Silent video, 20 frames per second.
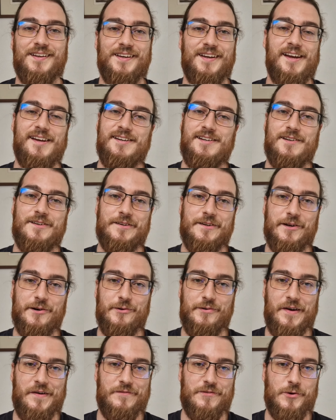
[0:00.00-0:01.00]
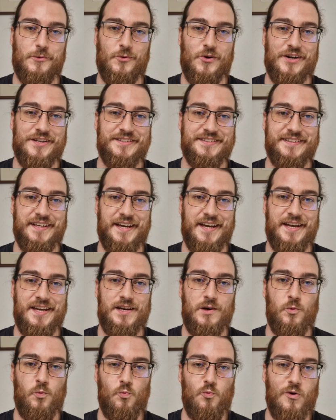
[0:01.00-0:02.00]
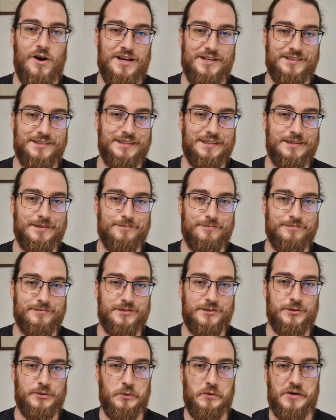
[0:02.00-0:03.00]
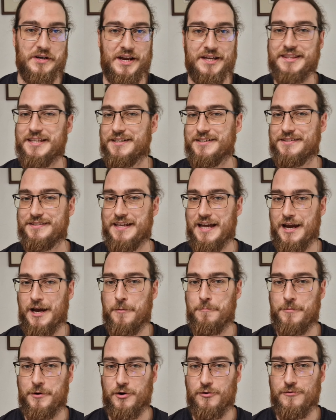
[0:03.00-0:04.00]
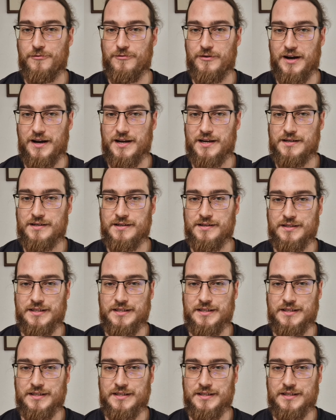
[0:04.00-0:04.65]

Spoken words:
Hello everyone and welcome to another deck profile,